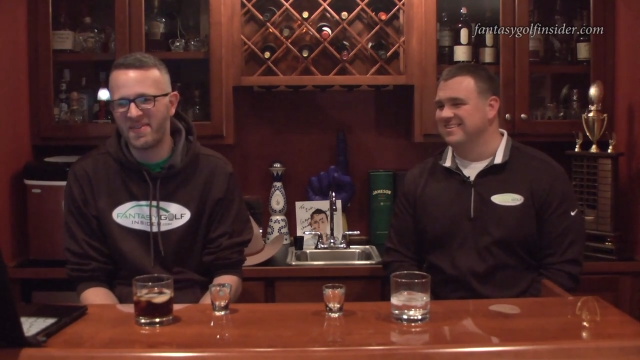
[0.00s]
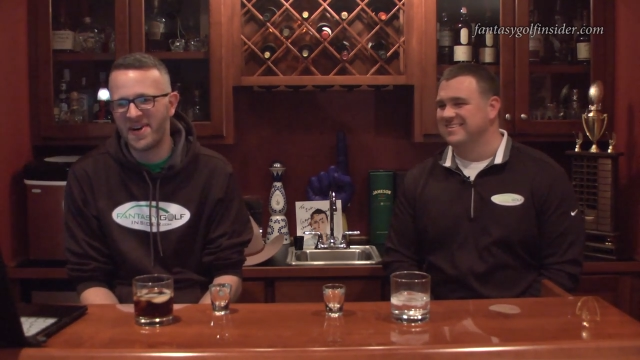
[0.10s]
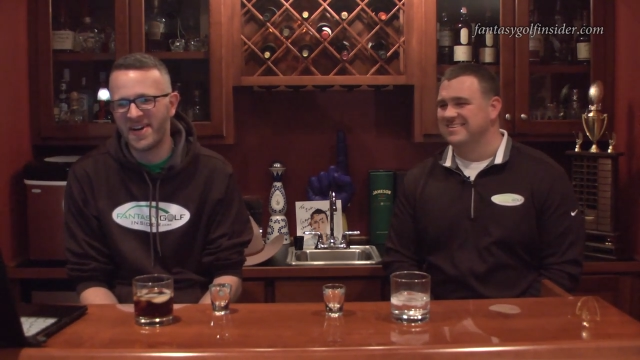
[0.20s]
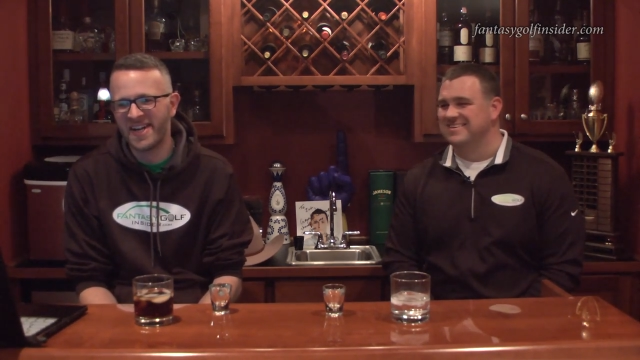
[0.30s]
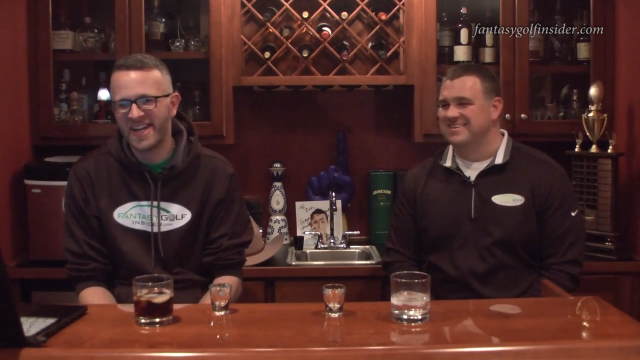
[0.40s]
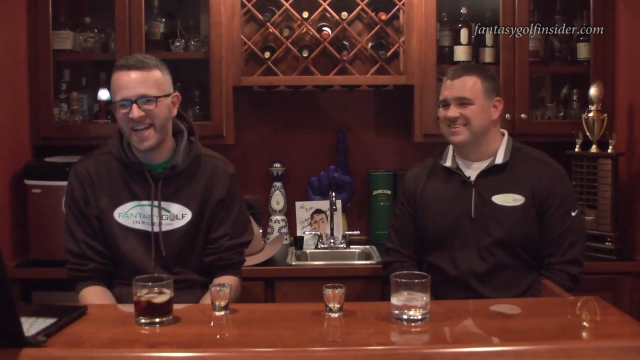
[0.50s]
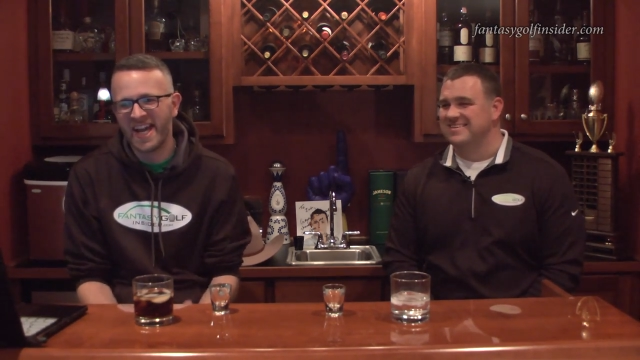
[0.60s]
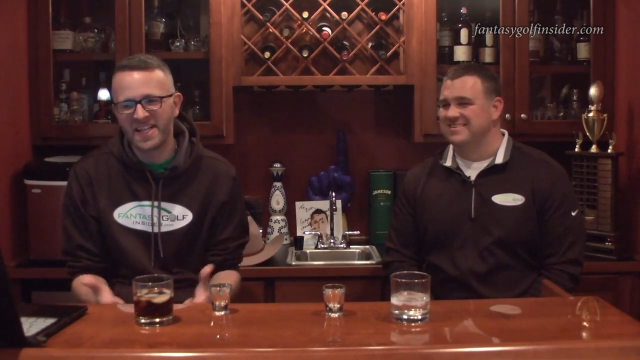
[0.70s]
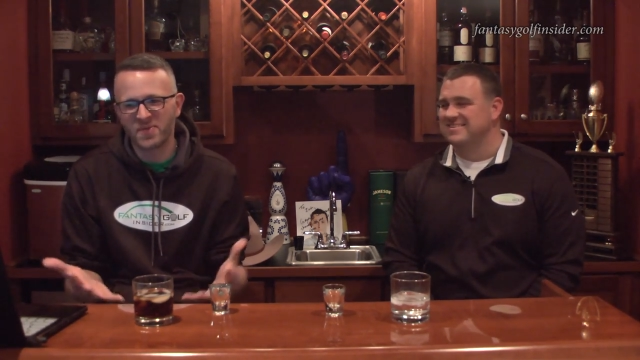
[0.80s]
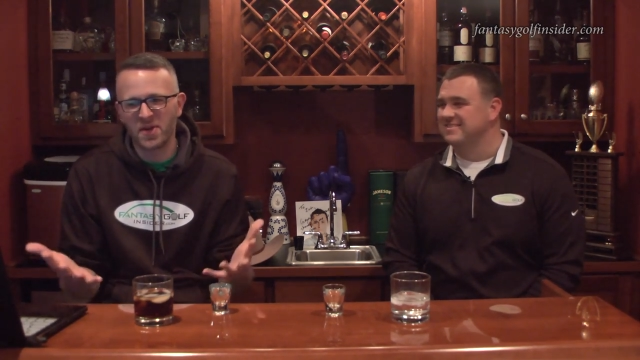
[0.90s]
Speaker 1: um,
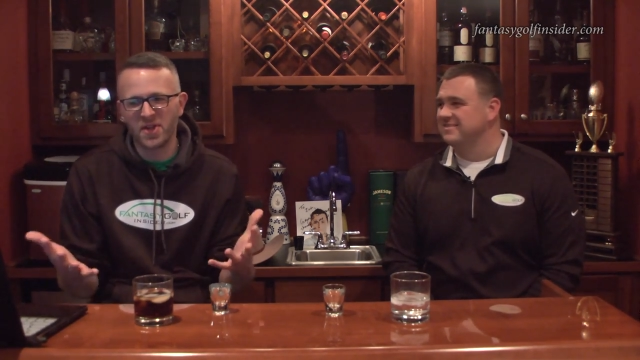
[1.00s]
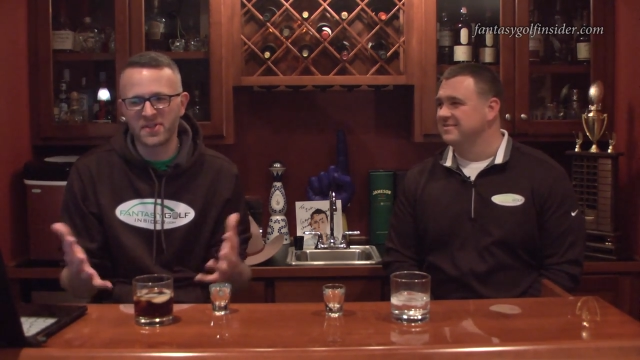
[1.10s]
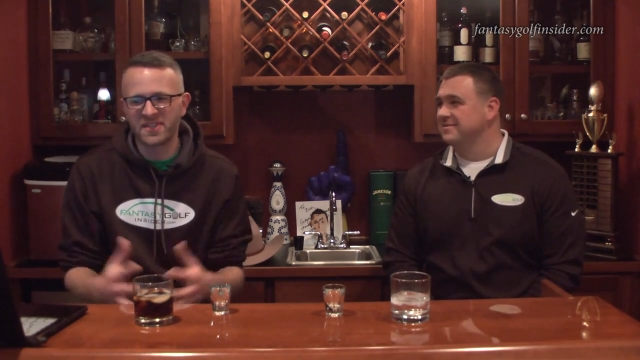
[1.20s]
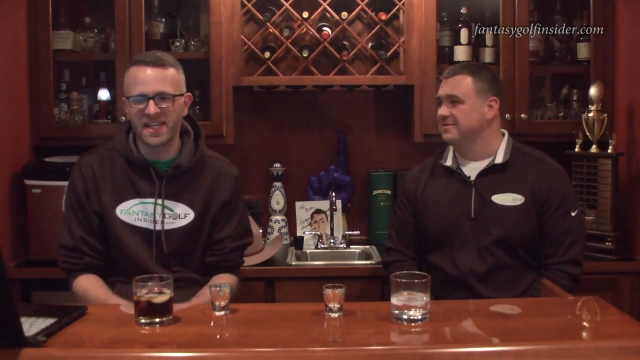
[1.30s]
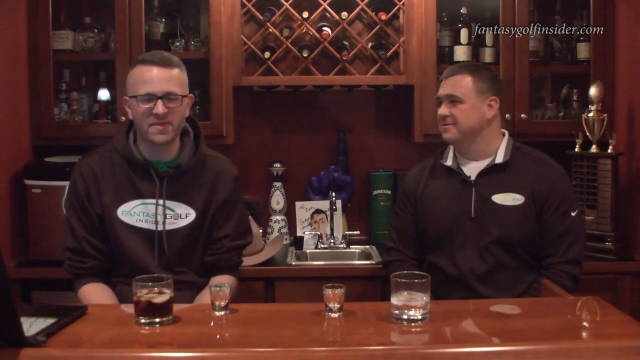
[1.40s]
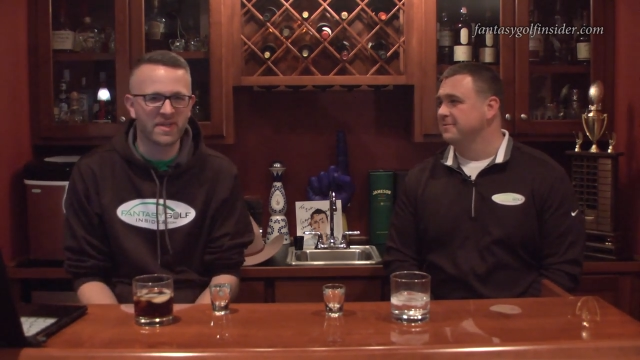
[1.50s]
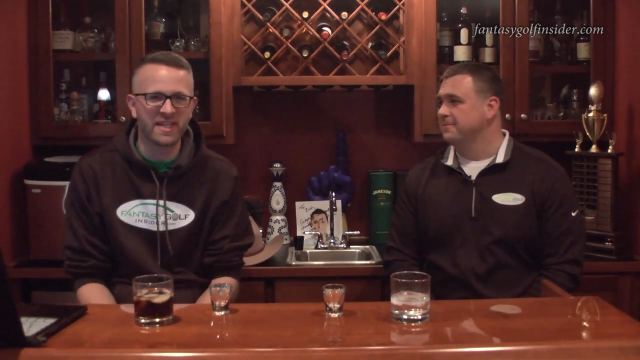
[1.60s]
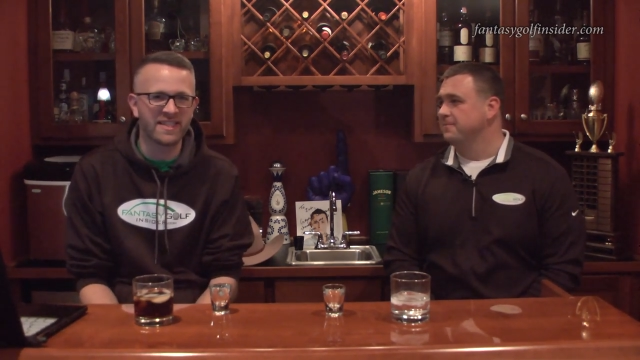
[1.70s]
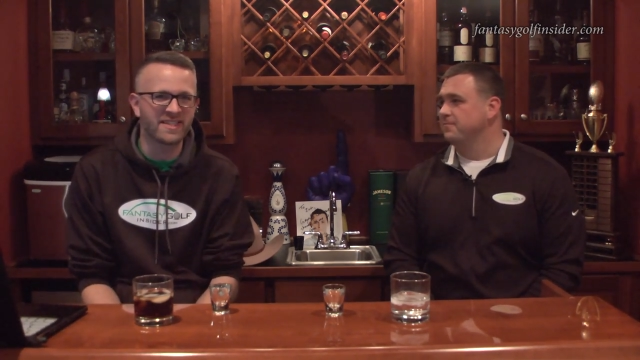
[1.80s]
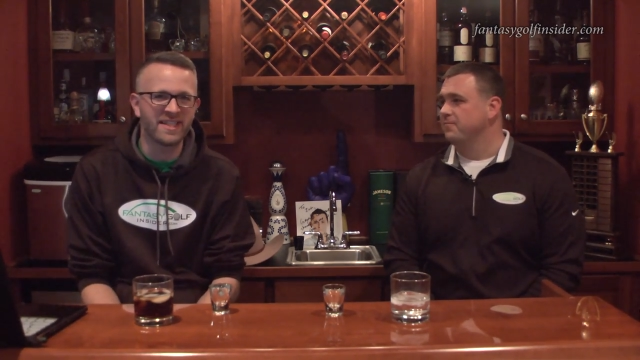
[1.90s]
it's one of those things where
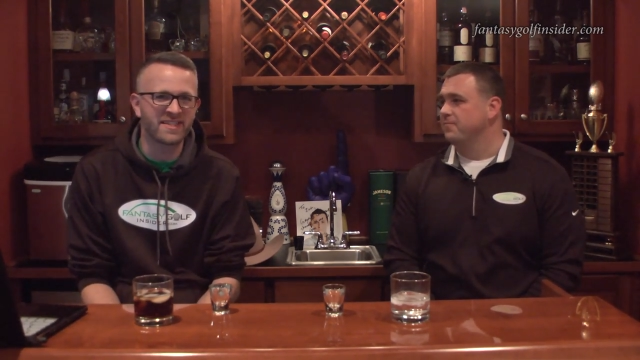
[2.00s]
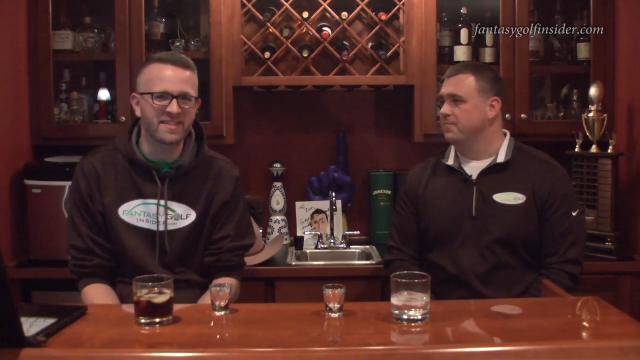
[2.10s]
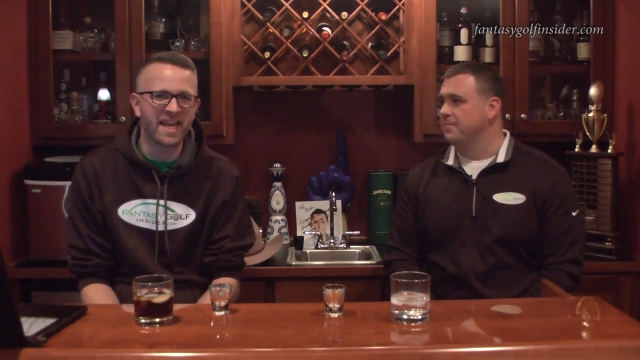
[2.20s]
his his